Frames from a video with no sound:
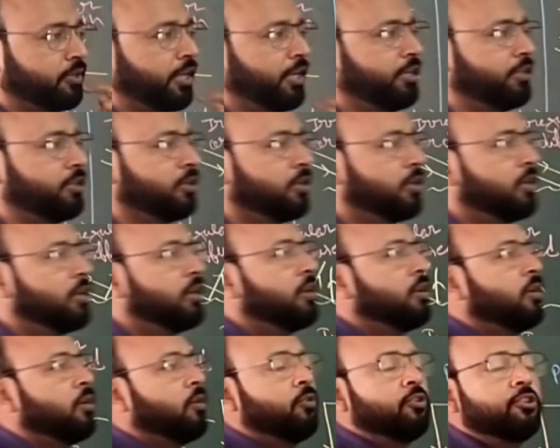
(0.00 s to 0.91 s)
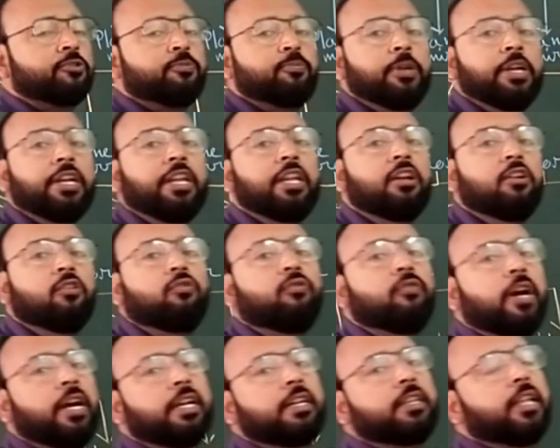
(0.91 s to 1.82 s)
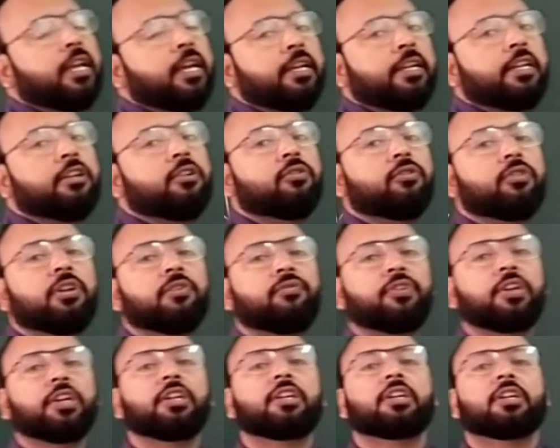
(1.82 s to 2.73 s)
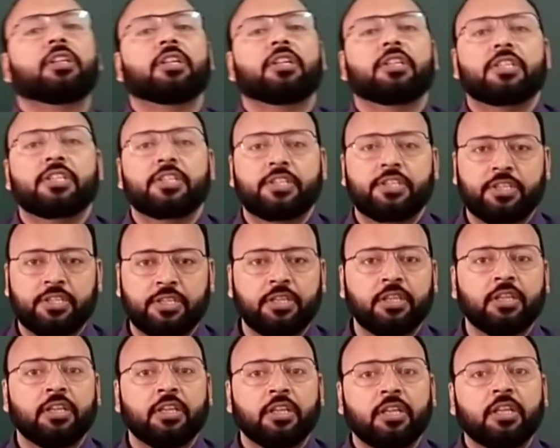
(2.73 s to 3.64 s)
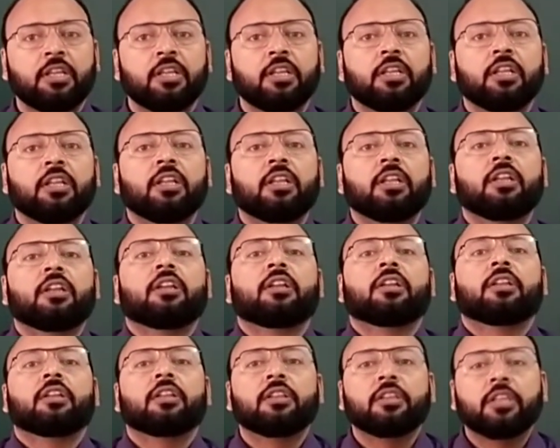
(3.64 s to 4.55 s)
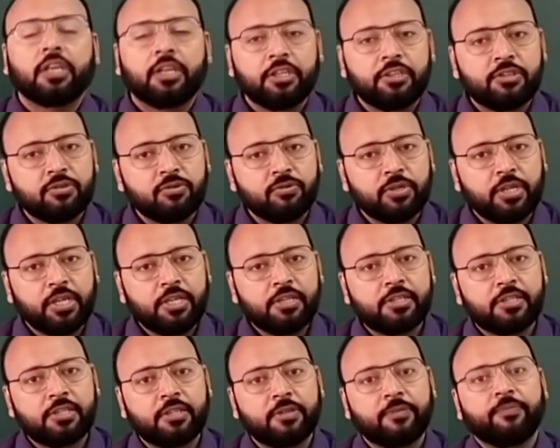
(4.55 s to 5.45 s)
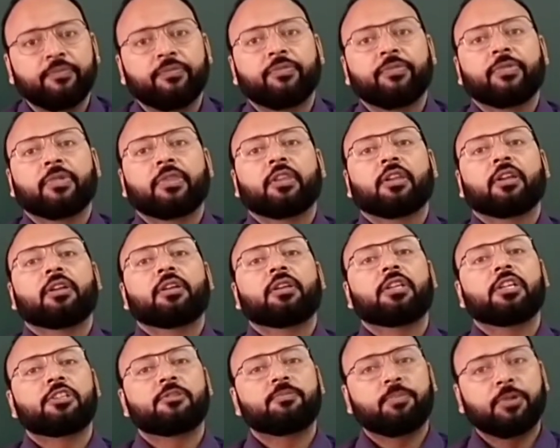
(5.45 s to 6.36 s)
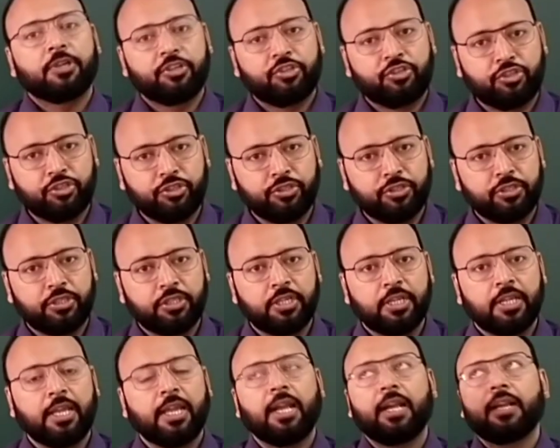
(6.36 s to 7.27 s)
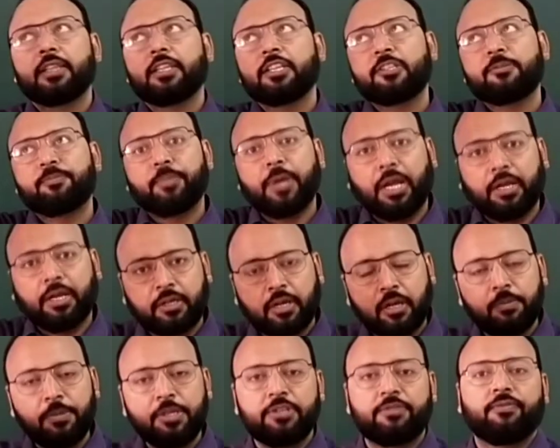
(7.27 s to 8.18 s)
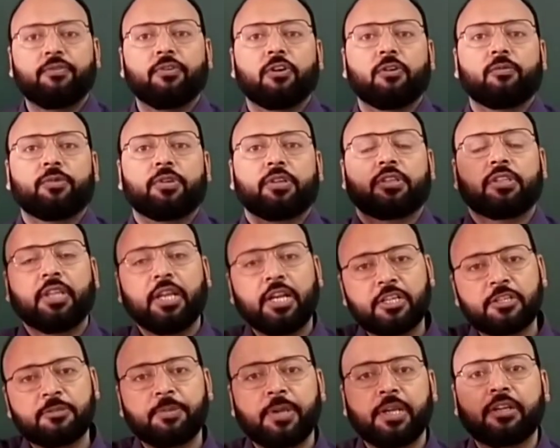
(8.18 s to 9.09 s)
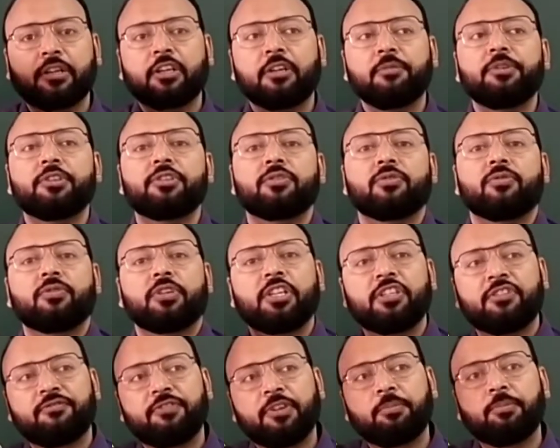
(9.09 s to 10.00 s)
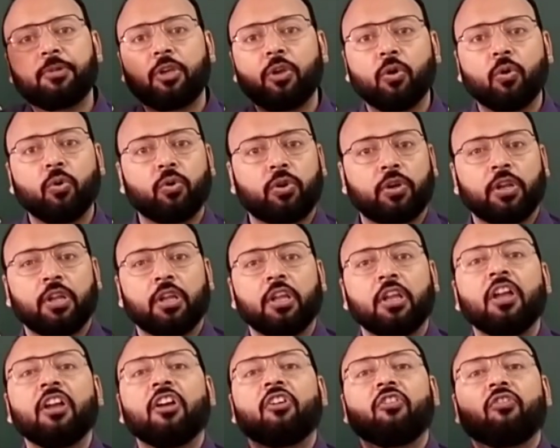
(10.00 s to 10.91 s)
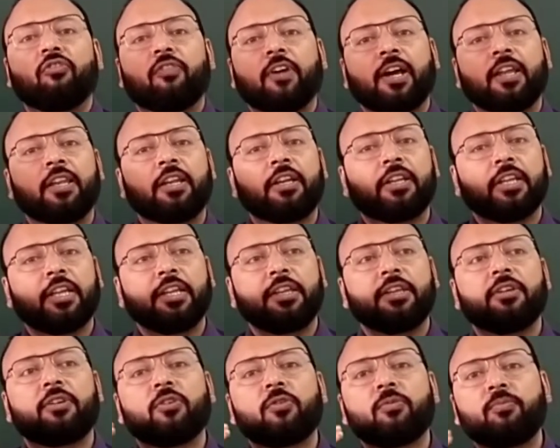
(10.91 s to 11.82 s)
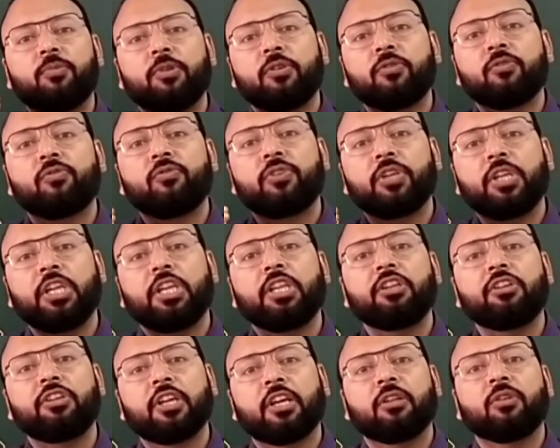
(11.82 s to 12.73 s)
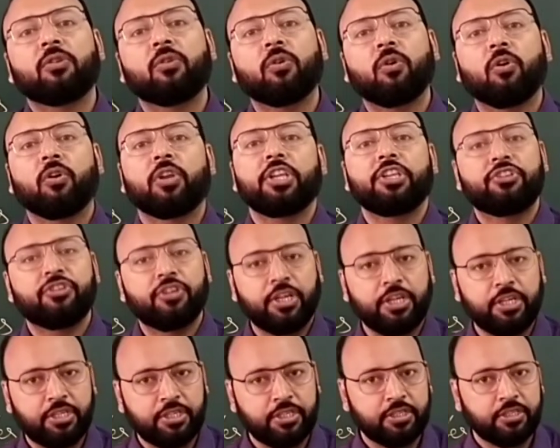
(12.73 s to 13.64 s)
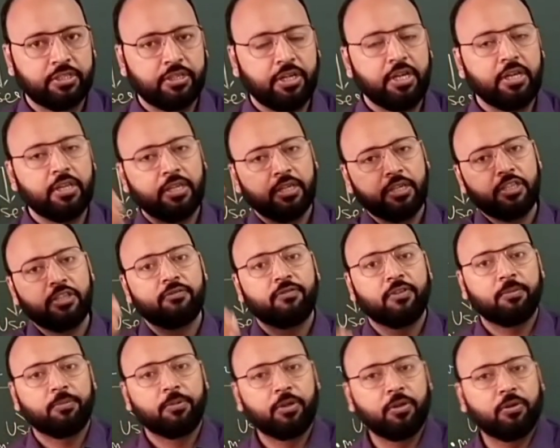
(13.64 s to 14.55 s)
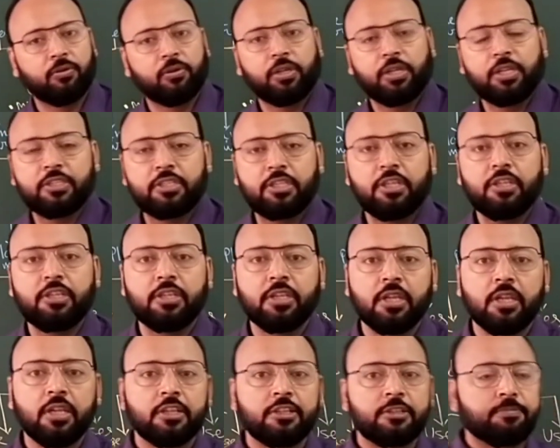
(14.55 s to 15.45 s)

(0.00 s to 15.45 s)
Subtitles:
light, or splitting of white light into different colors, that is known as dispersion. And the spectrum is formed, that spectrum is known as Video.Guru, violet, indigo, blue, green, yellow, orange, red, right? That is Video.Guru, is the